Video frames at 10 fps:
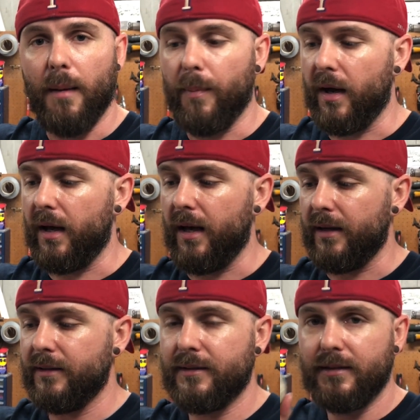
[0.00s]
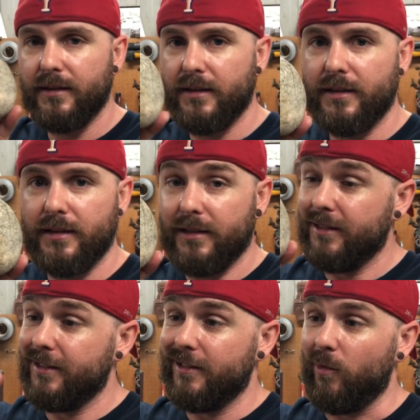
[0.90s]
But uh,
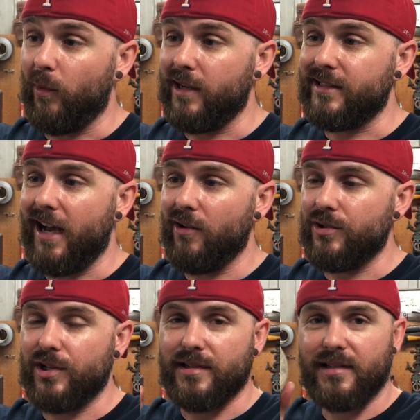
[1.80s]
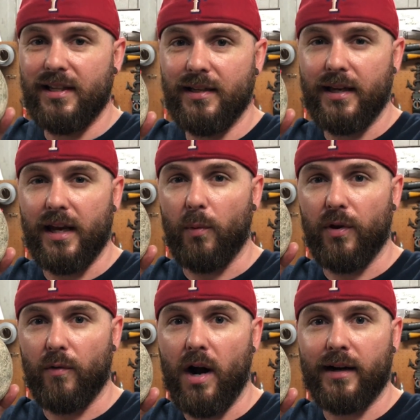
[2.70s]
when in doubt, just hit it
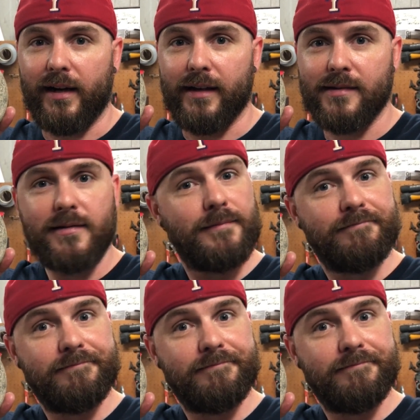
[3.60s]
with a rock, I guess.